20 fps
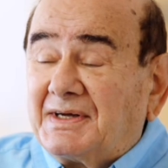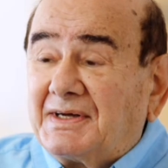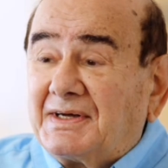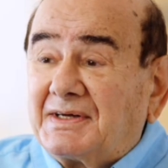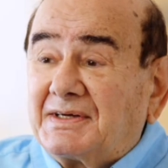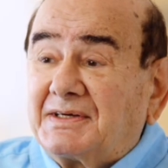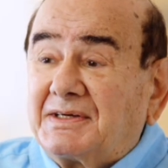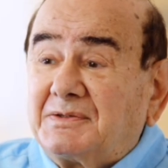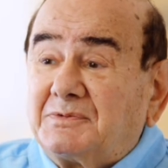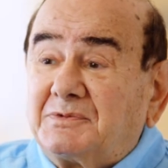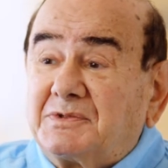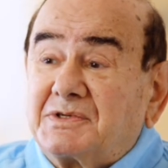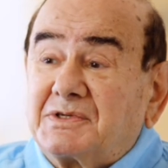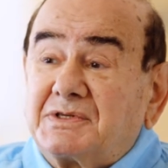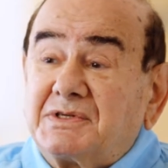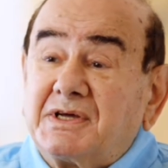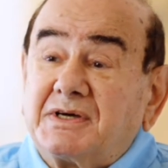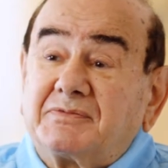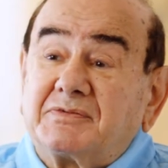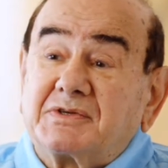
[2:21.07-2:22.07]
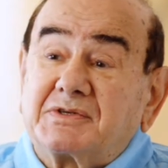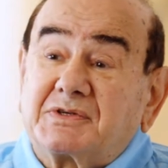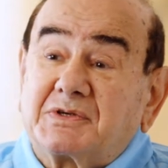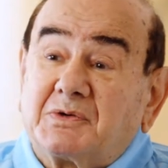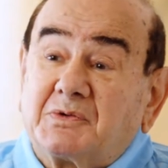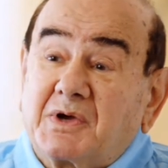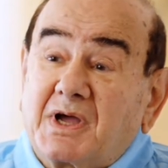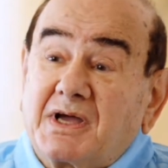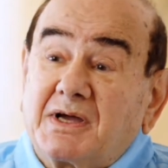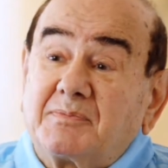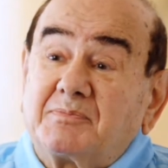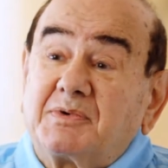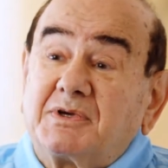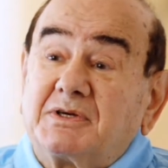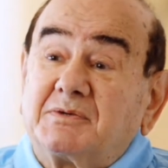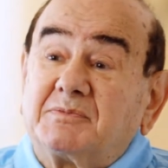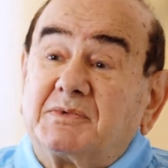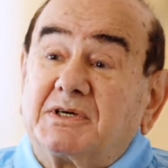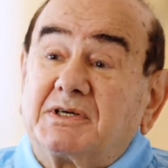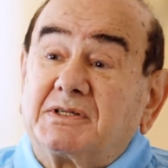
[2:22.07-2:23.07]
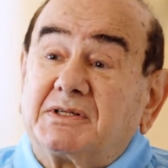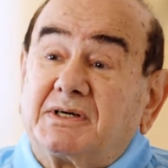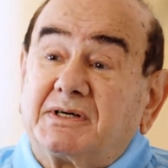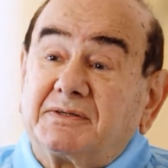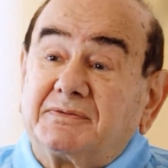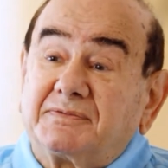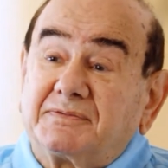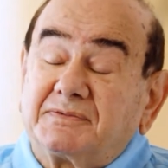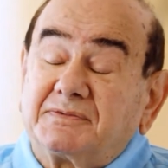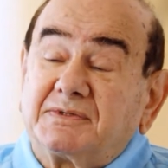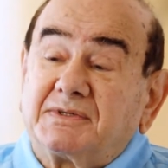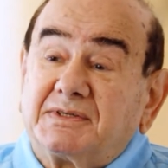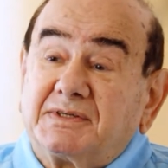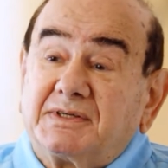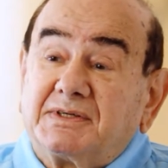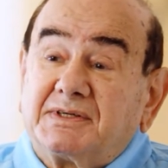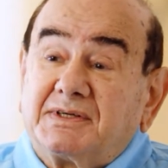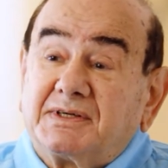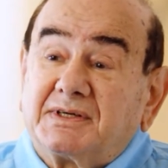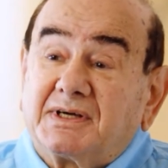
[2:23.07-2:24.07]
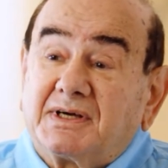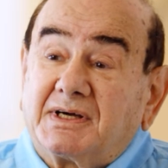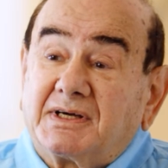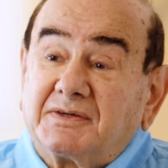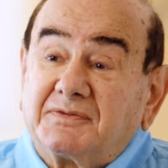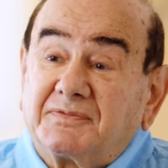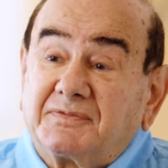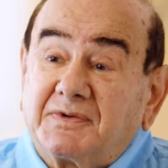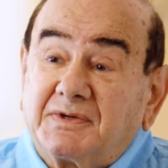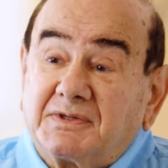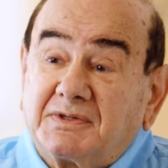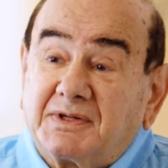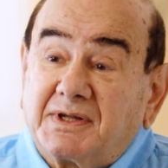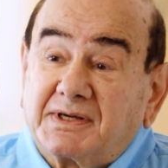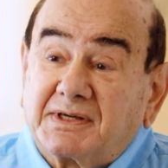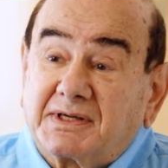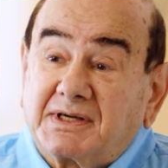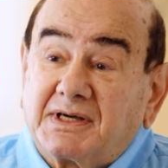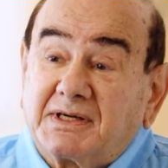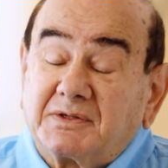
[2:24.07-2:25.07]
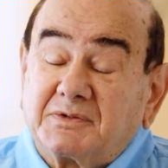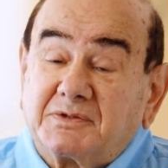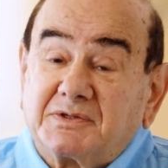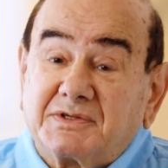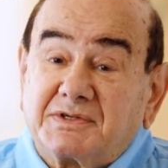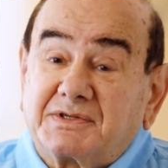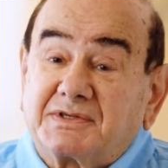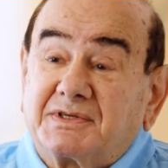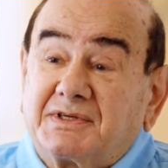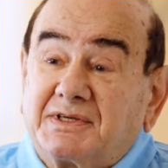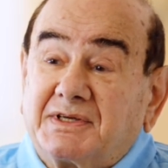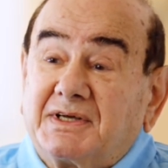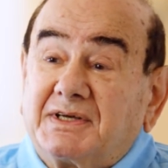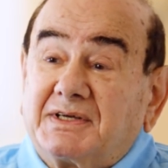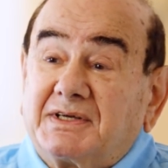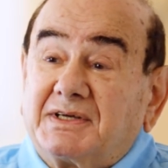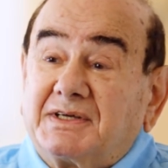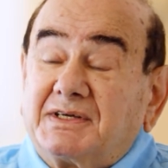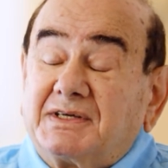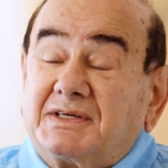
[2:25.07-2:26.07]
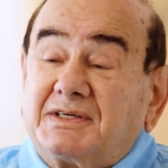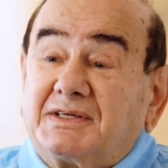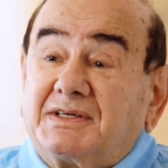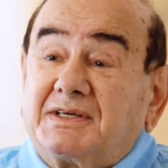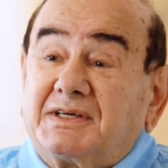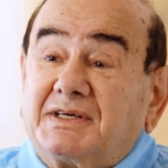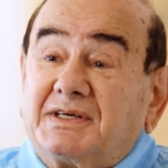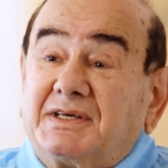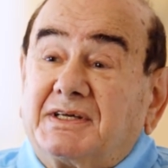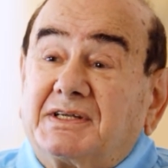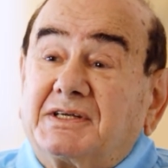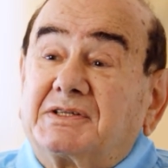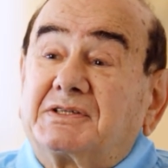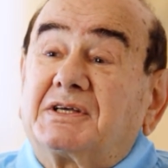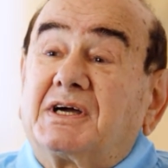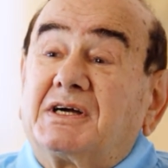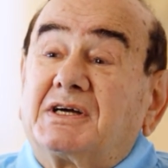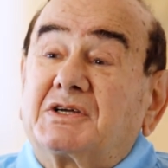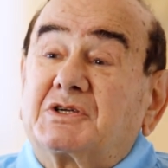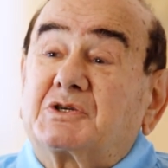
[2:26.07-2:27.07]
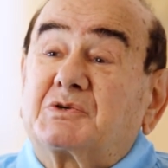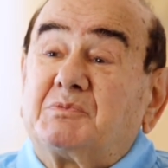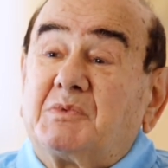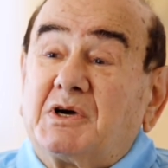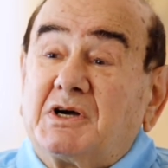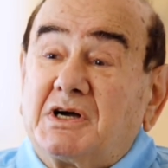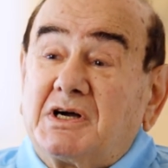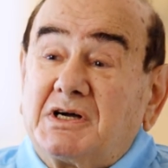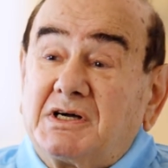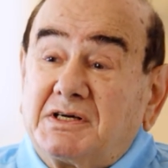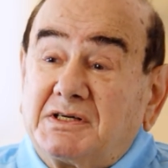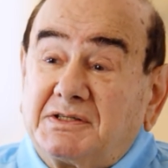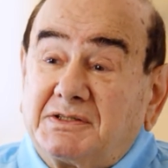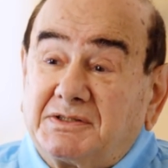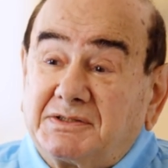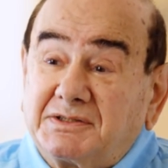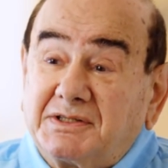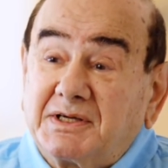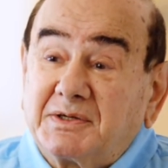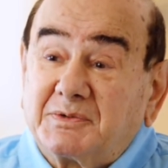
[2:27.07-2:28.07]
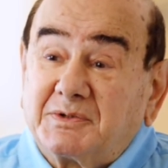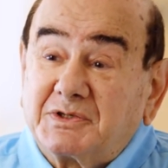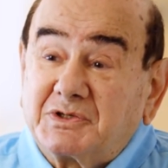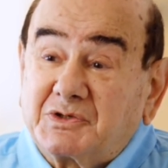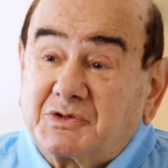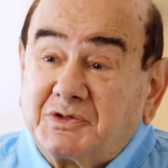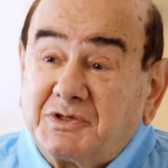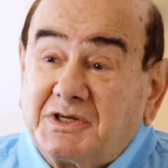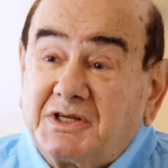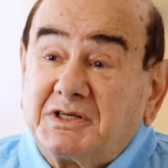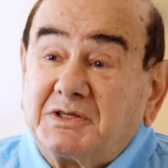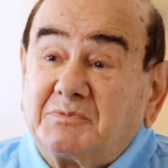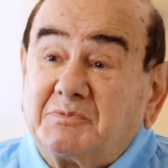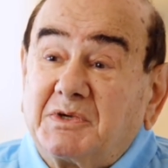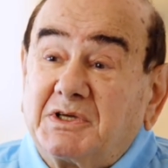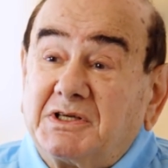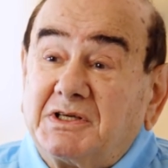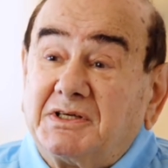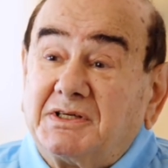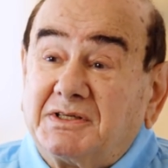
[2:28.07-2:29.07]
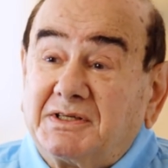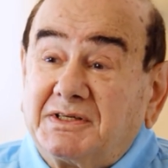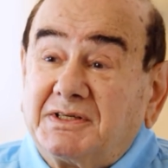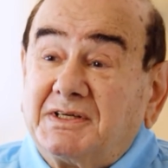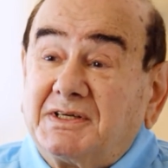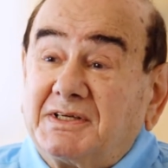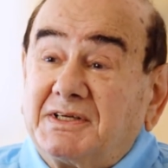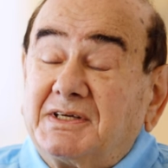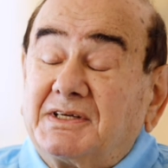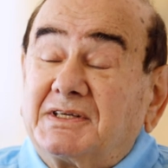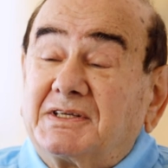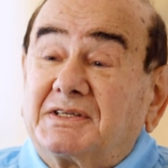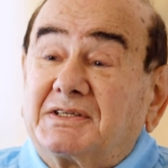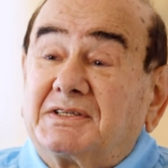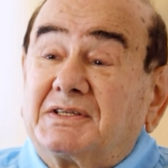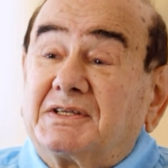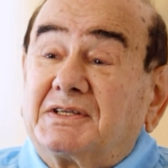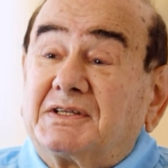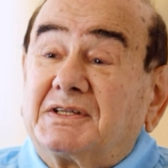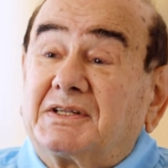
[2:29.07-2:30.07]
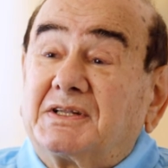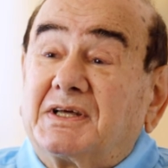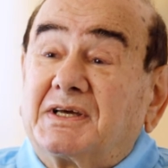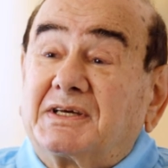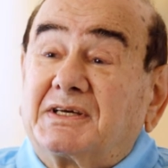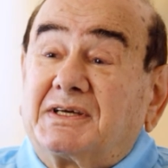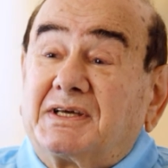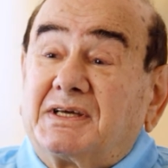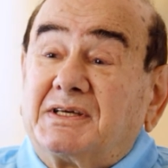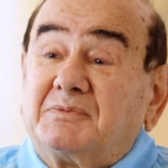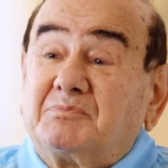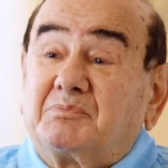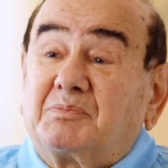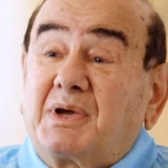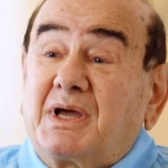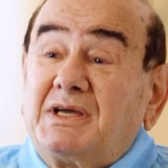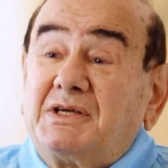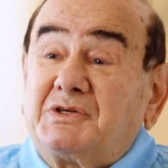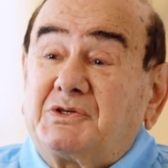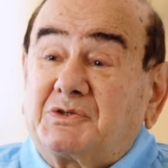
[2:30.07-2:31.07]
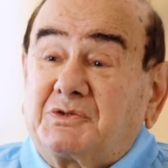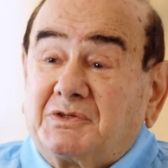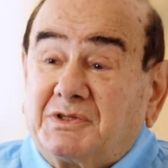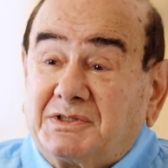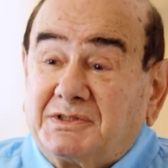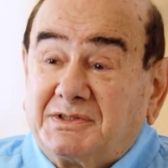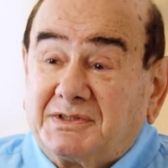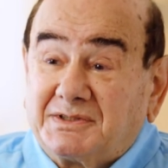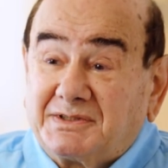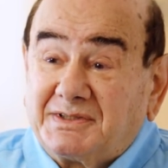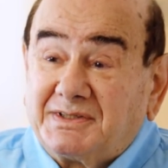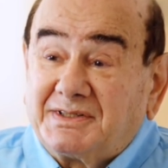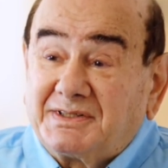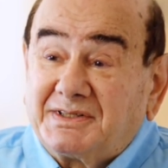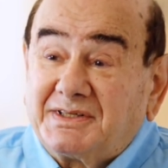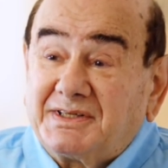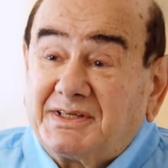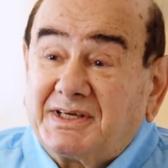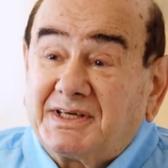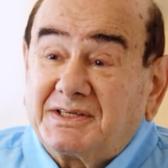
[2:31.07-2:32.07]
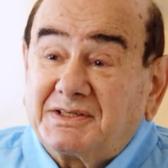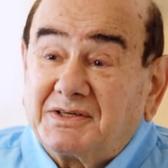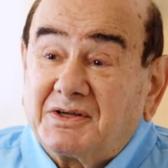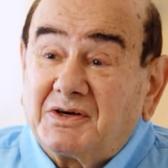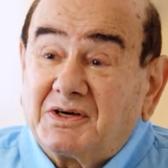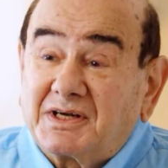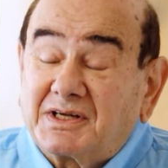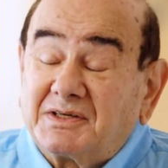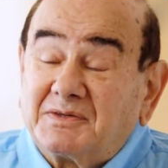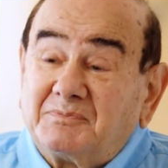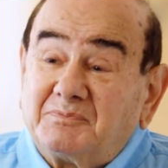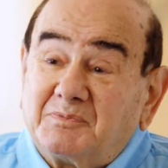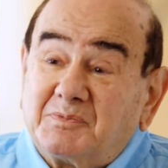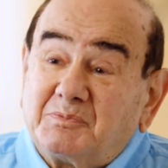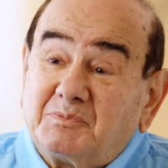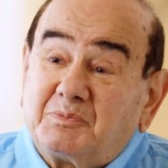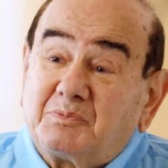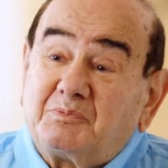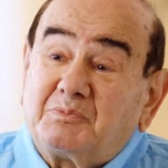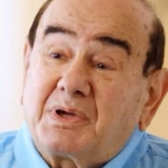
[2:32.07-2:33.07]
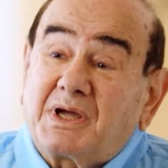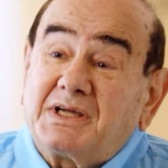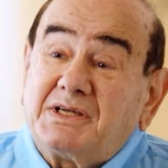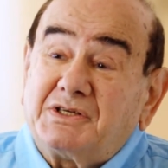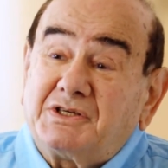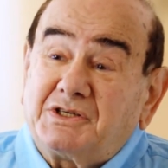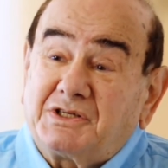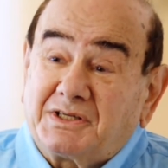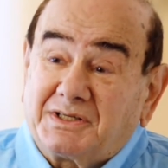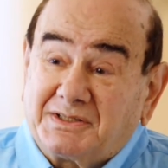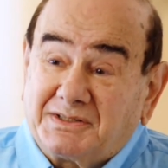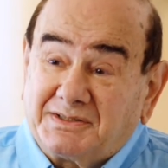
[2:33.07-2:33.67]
I was never so happy in my life. I felt like I was in a Taj Mahal. They were treating me like a patron and not a patient.